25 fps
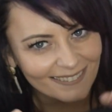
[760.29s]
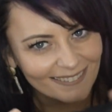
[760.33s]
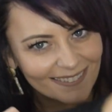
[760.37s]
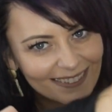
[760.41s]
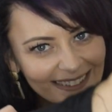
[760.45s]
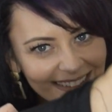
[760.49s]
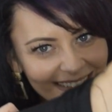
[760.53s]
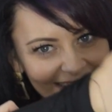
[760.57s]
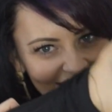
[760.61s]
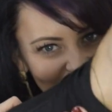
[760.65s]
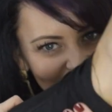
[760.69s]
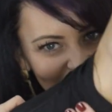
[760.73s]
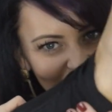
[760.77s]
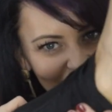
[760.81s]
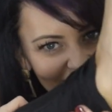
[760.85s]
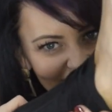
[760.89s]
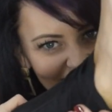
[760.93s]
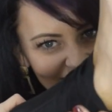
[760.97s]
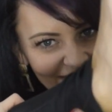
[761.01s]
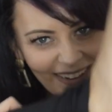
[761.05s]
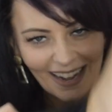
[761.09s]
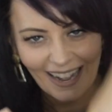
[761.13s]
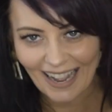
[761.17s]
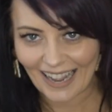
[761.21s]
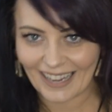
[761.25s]
like showing
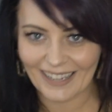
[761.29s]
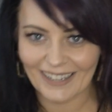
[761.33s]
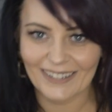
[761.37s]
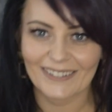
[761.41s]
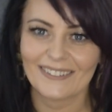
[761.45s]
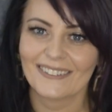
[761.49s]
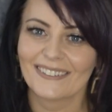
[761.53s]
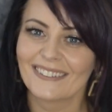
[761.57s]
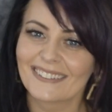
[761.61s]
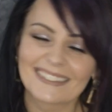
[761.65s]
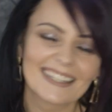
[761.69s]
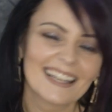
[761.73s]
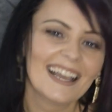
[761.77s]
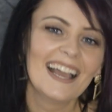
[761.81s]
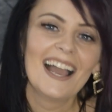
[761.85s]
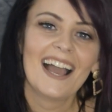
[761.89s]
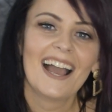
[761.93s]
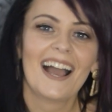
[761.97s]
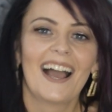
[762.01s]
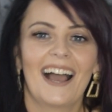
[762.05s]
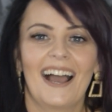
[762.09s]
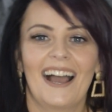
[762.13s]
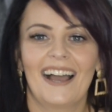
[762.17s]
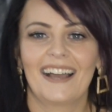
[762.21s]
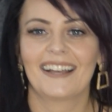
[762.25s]
you my ankles
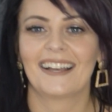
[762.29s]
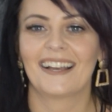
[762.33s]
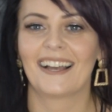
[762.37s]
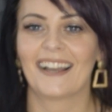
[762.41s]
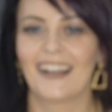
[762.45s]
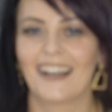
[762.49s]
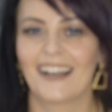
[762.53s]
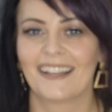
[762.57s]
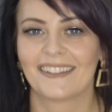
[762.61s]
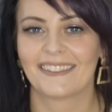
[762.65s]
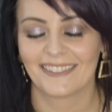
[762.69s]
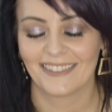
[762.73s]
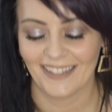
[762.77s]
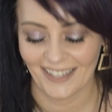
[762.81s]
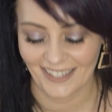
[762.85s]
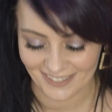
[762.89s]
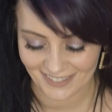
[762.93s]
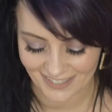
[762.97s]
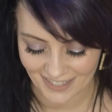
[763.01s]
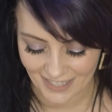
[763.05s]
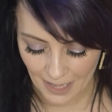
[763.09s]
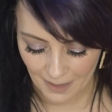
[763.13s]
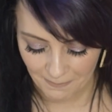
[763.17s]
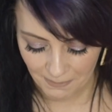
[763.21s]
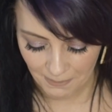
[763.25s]
in this
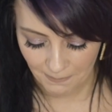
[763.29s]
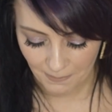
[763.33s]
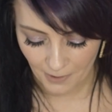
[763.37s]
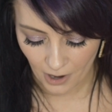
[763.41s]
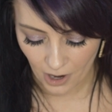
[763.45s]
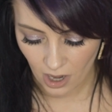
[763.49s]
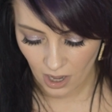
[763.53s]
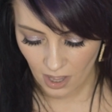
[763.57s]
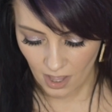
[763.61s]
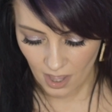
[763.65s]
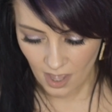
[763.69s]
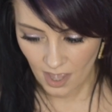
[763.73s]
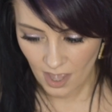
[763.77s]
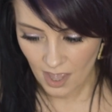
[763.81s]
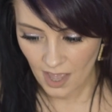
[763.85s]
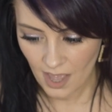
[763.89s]
clip, but